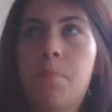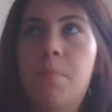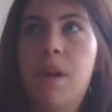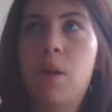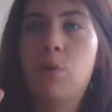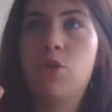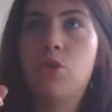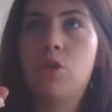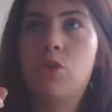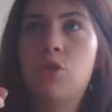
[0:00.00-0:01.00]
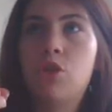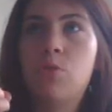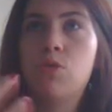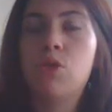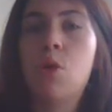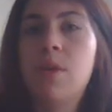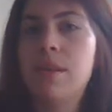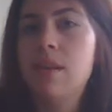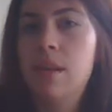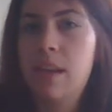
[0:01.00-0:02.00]
but it was just, she was so
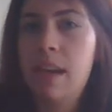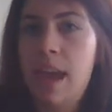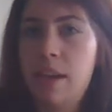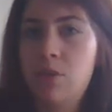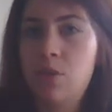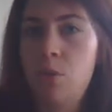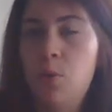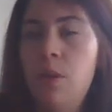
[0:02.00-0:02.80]
easy to connect to.